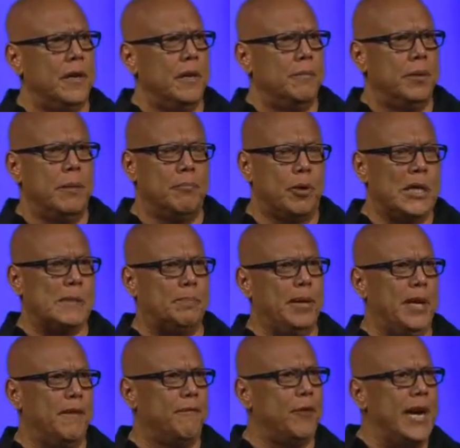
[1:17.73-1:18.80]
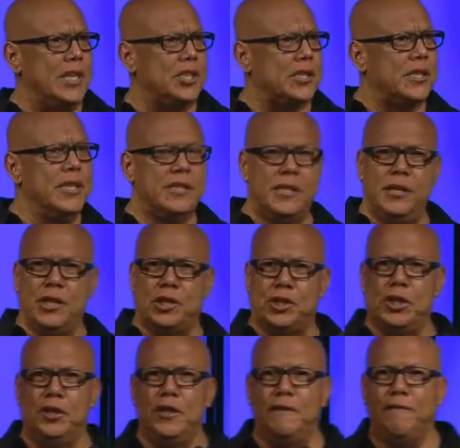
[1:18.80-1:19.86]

the breastplate of righteousness and the shield of